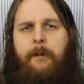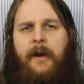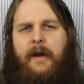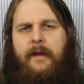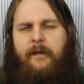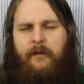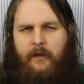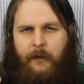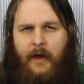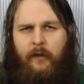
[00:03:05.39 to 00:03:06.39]
But
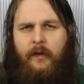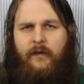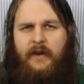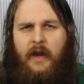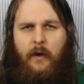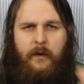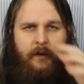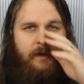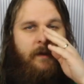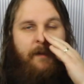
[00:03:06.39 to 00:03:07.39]
the rest of the video is
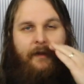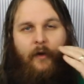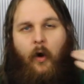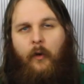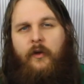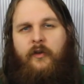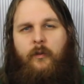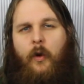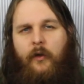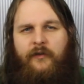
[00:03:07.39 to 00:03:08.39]
going to be about the
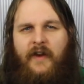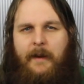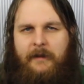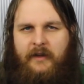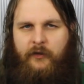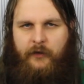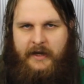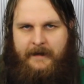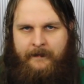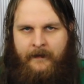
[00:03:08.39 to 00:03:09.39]
origin world family
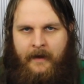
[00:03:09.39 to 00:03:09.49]
tree.